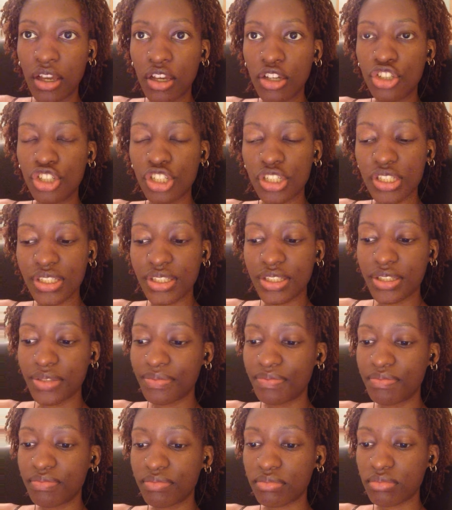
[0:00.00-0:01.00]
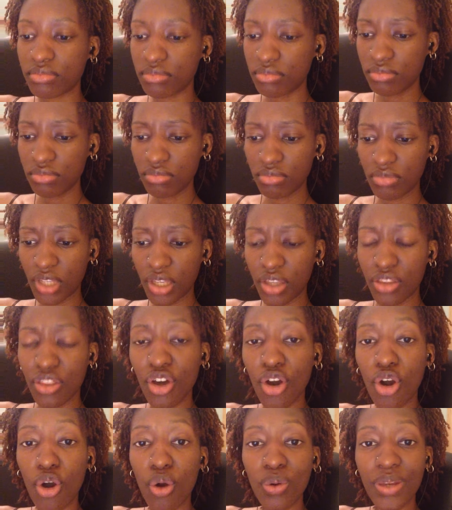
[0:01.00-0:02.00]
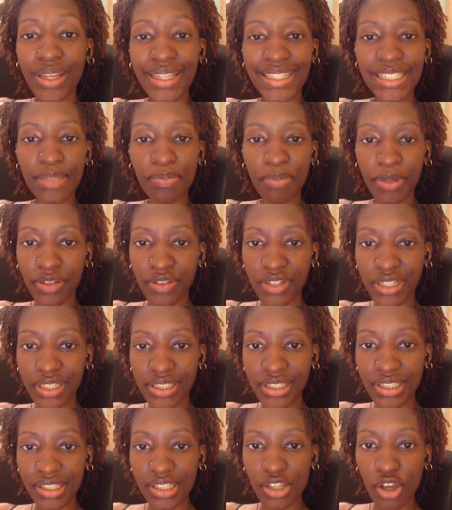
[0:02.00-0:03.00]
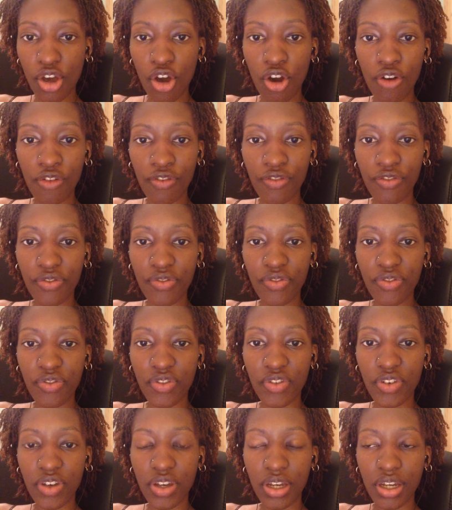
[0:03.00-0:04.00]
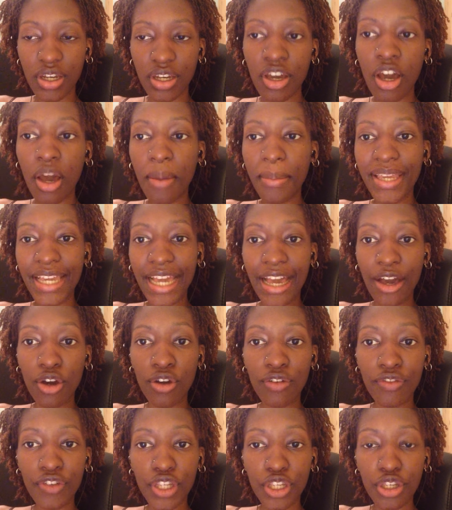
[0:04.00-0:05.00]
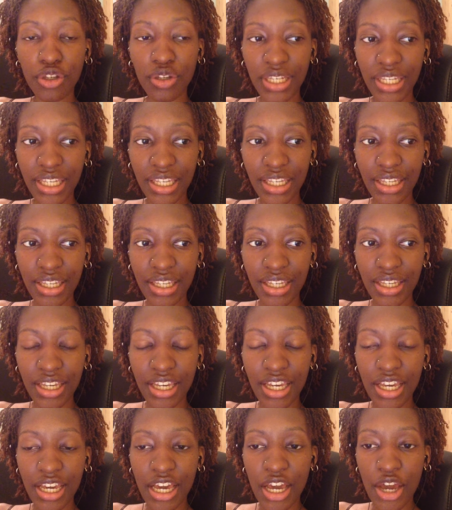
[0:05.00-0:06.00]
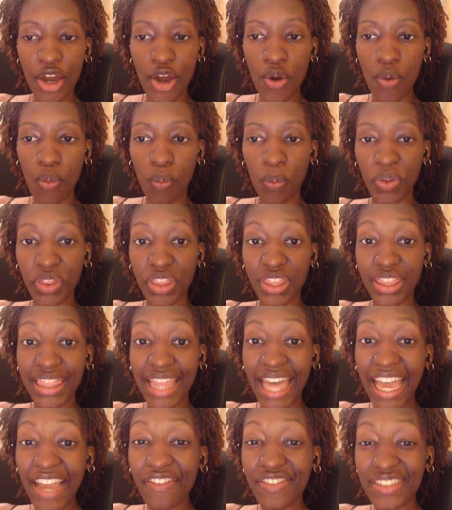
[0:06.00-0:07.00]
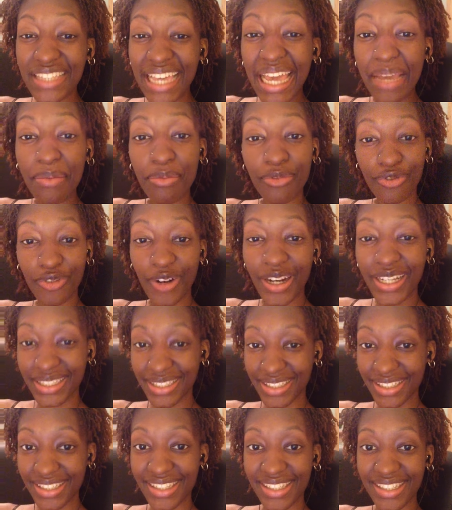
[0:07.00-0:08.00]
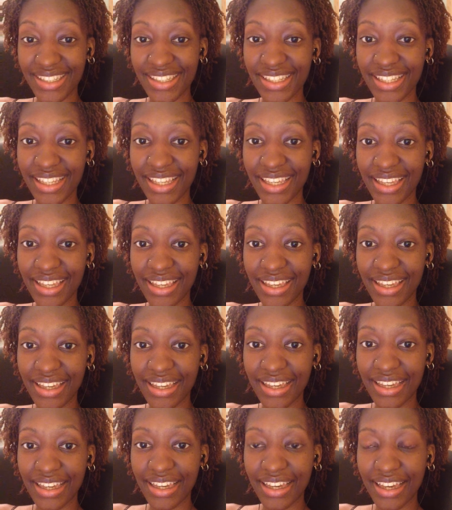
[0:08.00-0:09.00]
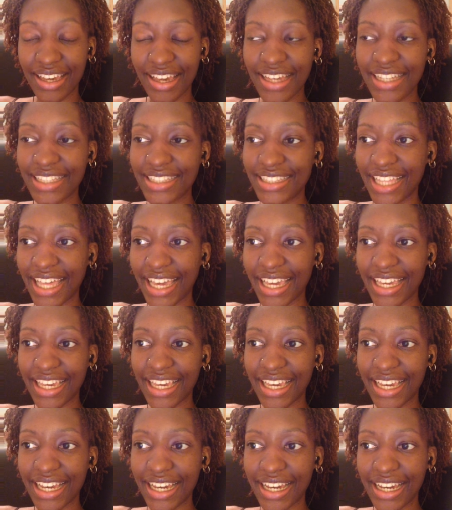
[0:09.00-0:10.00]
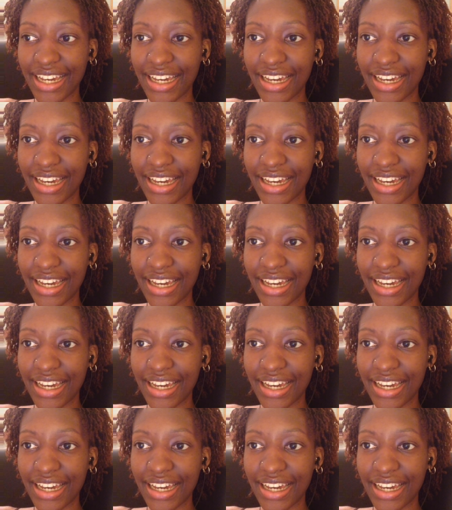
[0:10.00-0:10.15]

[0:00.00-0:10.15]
just the whole experience of coming out of uni with lifetime friends, like